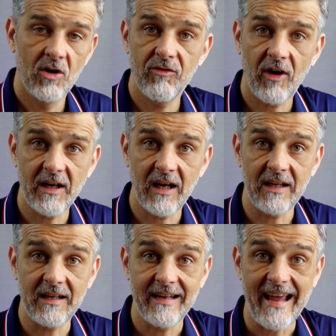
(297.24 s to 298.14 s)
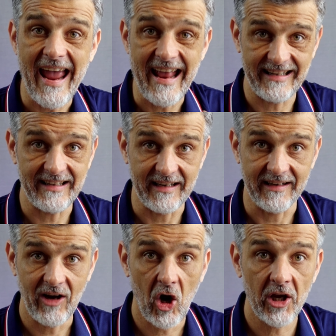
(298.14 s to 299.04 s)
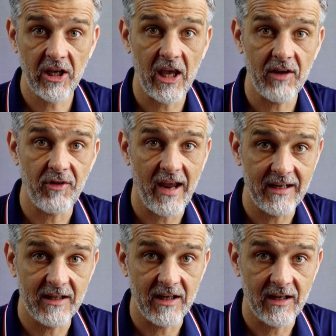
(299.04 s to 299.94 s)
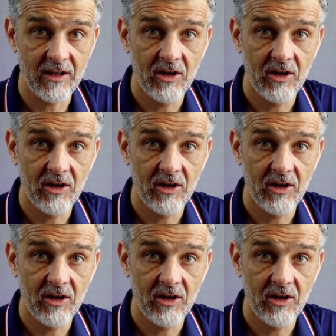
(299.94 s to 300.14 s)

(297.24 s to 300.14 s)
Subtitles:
Finally, editing. I gave editing